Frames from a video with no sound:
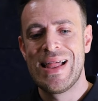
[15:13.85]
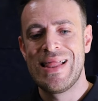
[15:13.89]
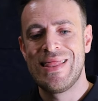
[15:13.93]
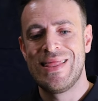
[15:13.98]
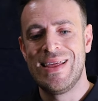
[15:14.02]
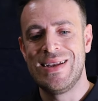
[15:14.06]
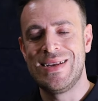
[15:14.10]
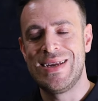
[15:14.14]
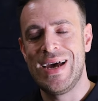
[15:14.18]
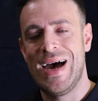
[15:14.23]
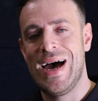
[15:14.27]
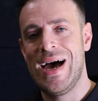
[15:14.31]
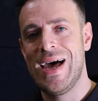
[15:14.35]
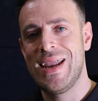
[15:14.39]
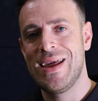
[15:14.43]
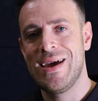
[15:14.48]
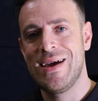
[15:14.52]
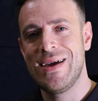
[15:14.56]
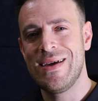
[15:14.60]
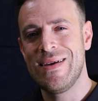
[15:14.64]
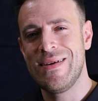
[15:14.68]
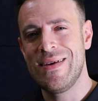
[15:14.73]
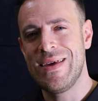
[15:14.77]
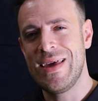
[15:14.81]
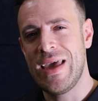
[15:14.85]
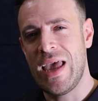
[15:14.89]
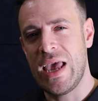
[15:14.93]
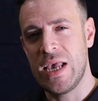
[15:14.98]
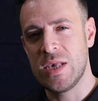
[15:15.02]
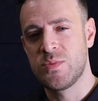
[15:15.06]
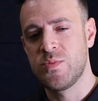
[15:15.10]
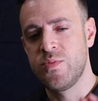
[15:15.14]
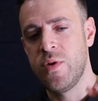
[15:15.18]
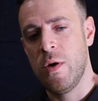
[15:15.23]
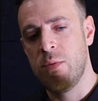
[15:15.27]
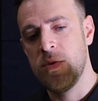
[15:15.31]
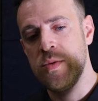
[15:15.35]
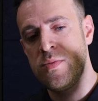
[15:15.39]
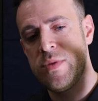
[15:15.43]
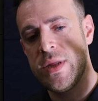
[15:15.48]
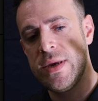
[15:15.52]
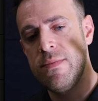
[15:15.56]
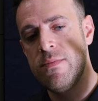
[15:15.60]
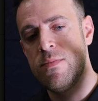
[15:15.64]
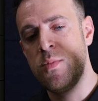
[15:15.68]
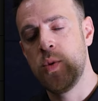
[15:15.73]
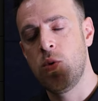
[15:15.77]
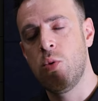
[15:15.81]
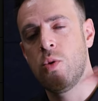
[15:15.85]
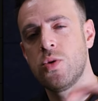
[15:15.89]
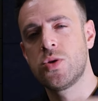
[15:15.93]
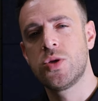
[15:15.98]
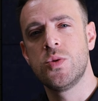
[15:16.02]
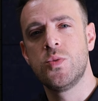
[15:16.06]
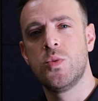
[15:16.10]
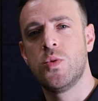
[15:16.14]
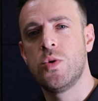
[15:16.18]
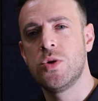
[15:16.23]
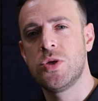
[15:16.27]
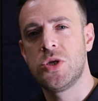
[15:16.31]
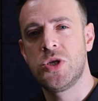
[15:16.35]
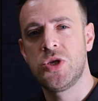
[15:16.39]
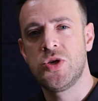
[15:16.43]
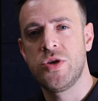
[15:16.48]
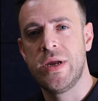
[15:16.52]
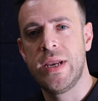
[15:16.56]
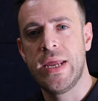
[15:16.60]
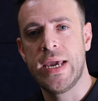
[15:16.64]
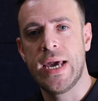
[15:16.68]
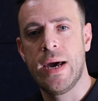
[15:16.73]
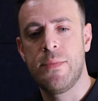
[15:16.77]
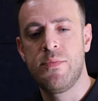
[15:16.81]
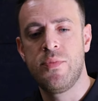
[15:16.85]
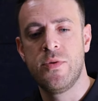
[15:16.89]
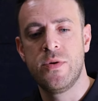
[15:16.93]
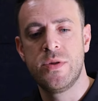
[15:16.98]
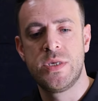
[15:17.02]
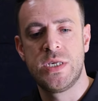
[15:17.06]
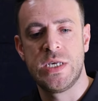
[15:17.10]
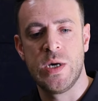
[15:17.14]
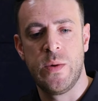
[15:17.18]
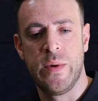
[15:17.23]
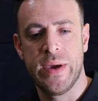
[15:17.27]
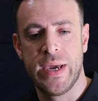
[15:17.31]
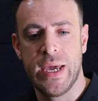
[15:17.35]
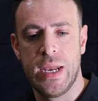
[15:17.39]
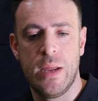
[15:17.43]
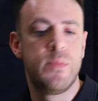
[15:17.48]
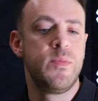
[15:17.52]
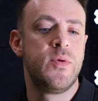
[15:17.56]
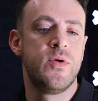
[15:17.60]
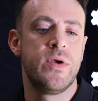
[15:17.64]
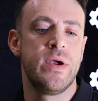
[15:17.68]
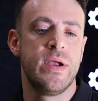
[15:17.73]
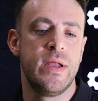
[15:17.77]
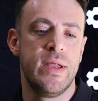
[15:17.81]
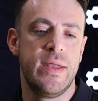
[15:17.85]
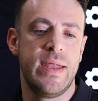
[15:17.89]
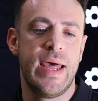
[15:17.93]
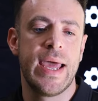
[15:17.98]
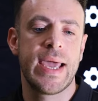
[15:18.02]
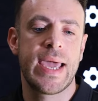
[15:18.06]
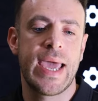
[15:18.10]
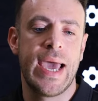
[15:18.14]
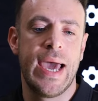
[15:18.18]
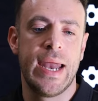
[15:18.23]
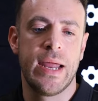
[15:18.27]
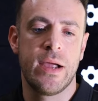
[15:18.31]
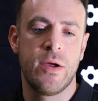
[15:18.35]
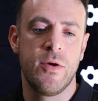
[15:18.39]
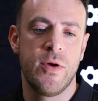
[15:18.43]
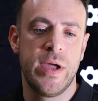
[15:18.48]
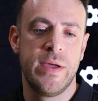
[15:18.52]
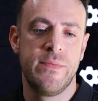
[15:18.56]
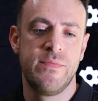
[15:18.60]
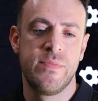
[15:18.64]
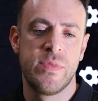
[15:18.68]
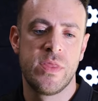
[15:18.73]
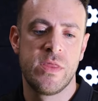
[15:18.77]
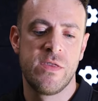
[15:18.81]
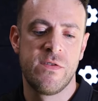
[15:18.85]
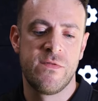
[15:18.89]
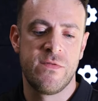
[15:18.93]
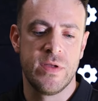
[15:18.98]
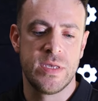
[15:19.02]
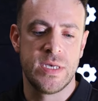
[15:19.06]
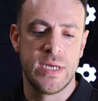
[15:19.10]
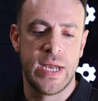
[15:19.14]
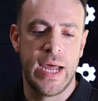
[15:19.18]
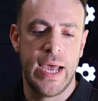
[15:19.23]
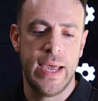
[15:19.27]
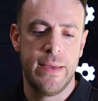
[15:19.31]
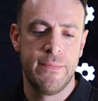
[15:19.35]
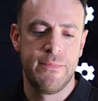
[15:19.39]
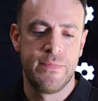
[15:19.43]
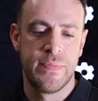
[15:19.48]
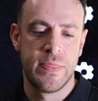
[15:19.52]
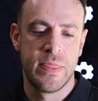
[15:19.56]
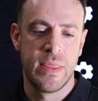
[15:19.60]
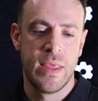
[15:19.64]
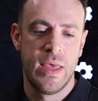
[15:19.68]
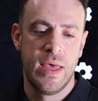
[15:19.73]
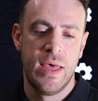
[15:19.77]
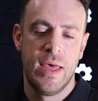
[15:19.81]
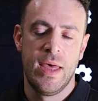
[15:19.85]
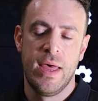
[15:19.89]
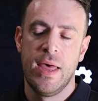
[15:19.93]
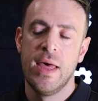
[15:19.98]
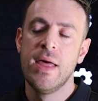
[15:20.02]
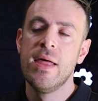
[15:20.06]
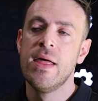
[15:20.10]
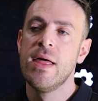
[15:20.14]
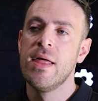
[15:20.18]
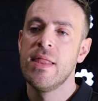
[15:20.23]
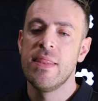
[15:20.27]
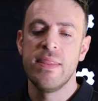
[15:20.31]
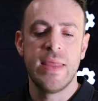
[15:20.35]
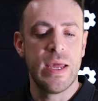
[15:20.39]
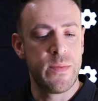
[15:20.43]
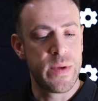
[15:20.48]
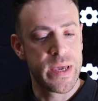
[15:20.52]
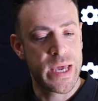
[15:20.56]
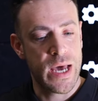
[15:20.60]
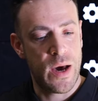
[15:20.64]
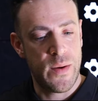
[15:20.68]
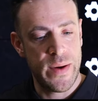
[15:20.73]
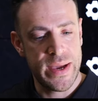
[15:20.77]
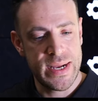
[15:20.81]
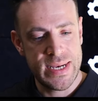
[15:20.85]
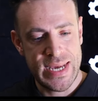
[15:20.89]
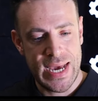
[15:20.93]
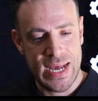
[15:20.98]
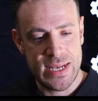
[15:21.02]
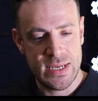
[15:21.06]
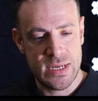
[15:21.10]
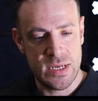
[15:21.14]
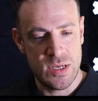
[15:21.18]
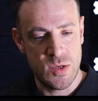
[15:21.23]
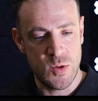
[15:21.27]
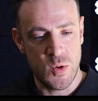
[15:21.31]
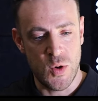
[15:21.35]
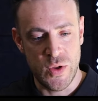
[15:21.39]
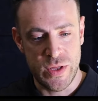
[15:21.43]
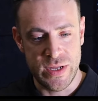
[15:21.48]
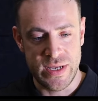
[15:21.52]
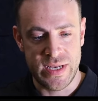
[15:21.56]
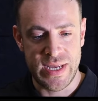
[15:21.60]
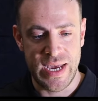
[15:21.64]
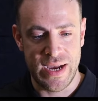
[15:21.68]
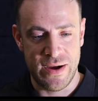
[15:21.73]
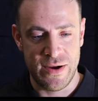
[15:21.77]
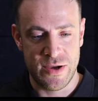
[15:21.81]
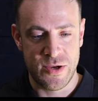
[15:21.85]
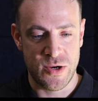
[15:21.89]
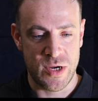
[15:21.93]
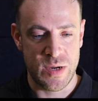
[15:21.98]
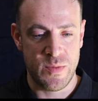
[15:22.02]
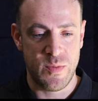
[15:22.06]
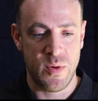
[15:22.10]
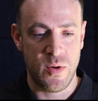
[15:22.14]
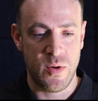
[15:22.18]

The data is probably more towards trending upwards, so we're going to put it in that category for today. Then we're going down to Northern Territory.